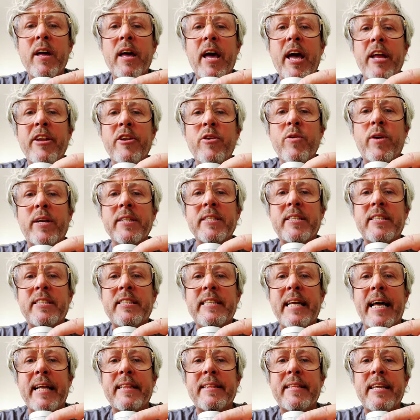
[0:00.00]
and you can
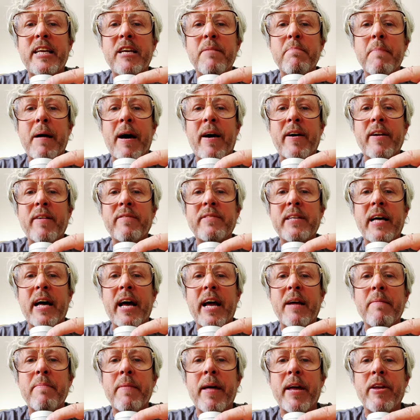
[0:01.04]
set the amount of
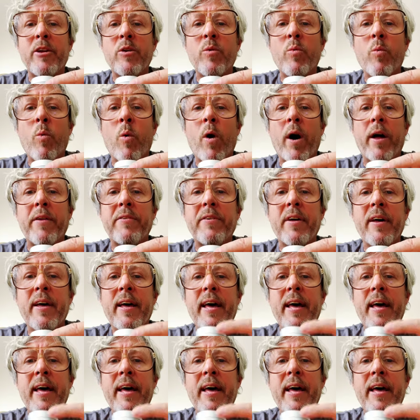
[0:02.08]
time that you want.